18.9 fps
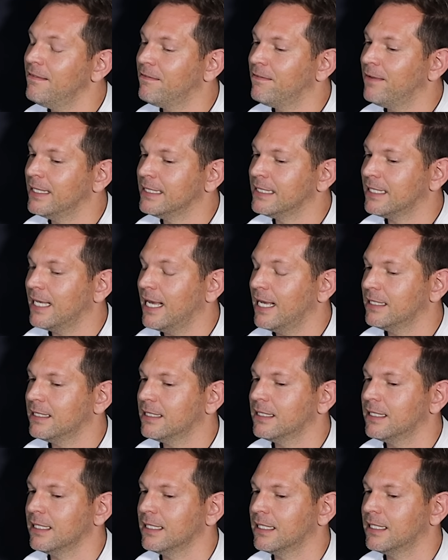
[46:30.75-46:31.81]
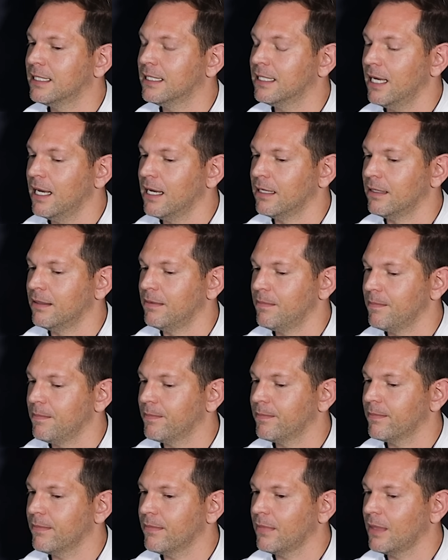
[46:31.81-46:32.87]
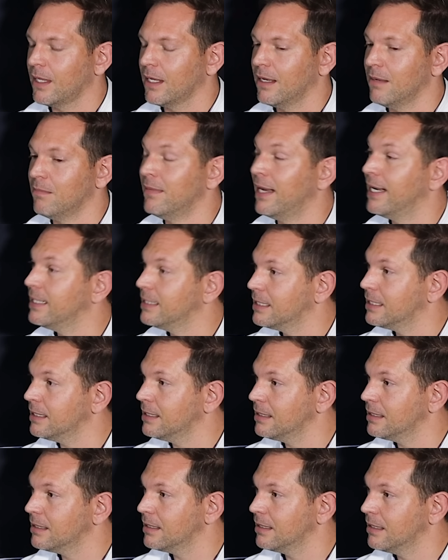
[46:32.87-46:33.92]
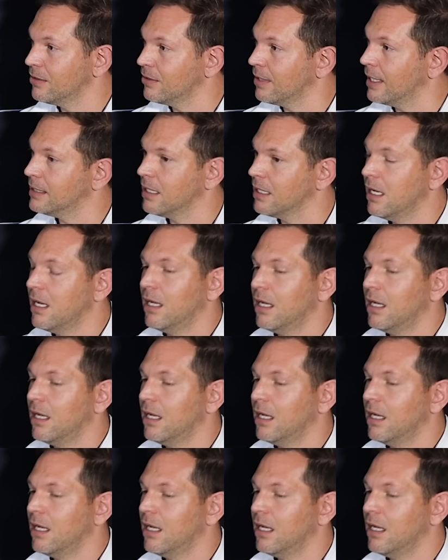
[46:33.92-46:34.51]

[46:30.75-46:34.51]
fantastic managers, right?